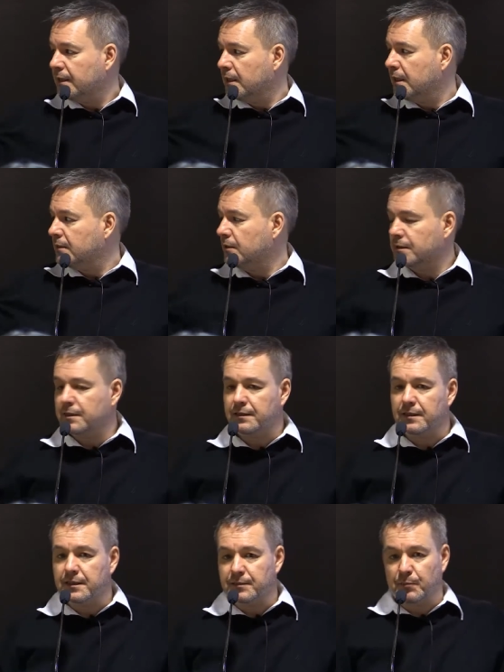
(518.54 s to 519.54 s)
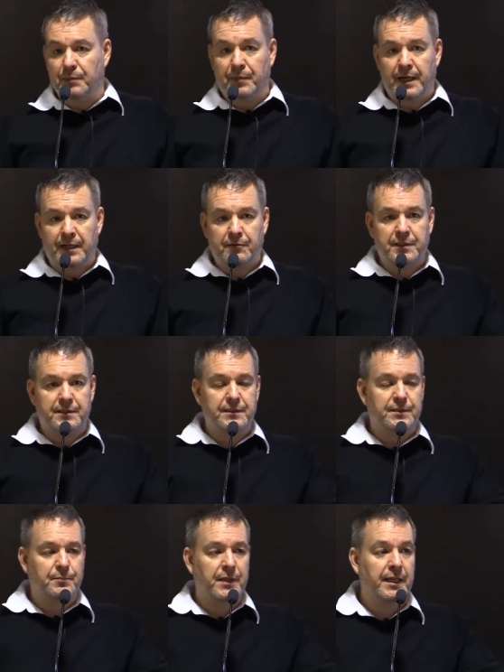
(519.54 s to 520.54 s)
looked at this papyrus
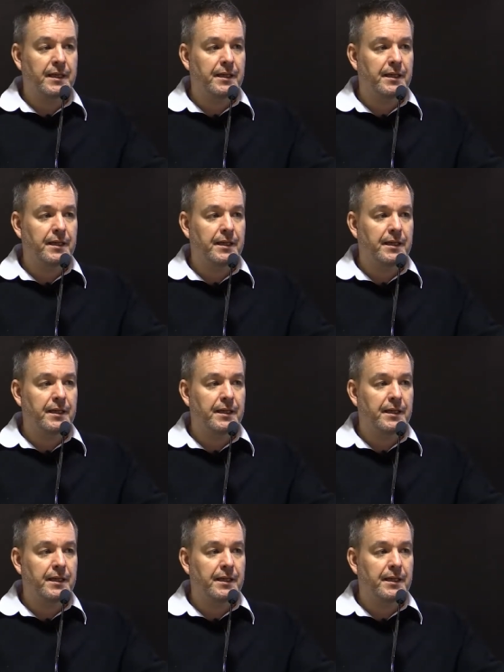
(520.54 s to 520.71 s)
display